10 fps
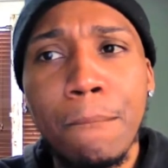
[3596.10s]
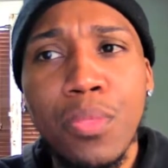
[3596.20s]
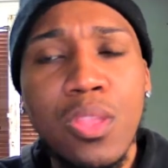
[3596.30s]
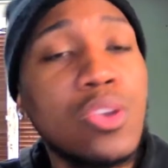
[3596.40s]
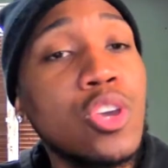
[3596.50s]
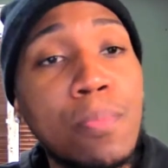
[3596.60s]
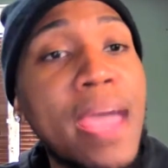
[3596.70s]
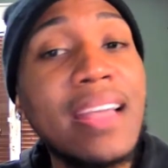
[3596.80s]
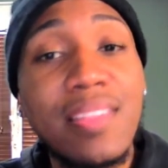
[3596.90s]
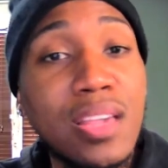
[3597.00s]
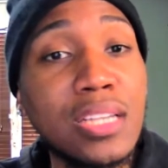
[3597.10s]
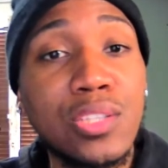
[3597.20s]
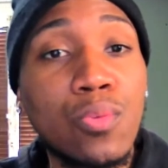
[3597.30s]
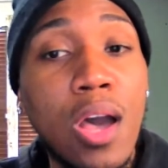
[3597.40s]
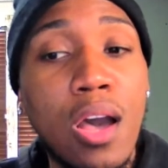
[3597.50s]
your back is against
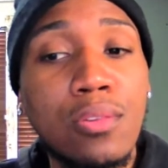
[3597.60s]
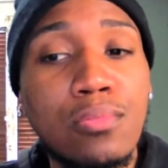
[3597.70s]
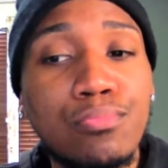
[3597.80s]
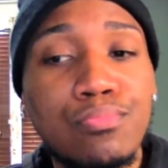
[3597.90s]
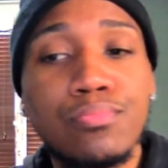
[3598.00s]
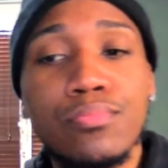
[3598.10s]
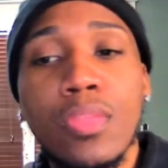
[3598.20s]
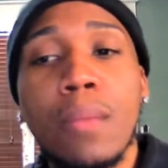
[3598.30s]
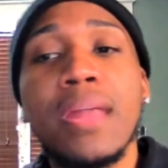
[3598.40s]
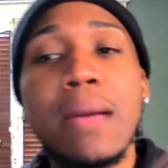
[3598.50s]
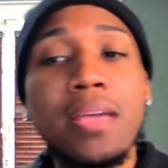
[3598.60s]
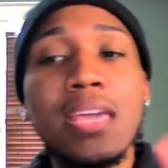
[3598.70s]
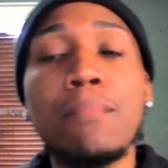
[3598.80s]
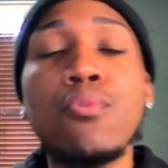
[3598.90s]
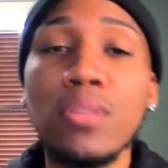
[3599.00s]
the wall. But I'm gonna
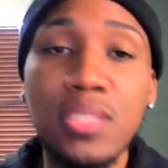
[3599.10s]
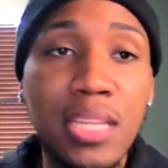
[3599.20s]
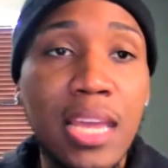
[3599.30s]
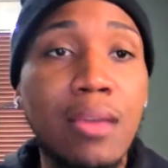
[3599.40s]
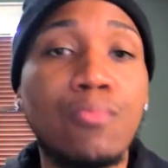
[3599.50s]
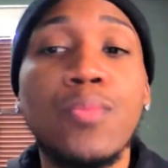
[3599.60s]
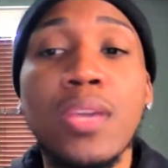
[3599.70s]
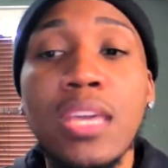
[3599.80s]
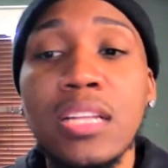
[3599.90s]
get more into that when we get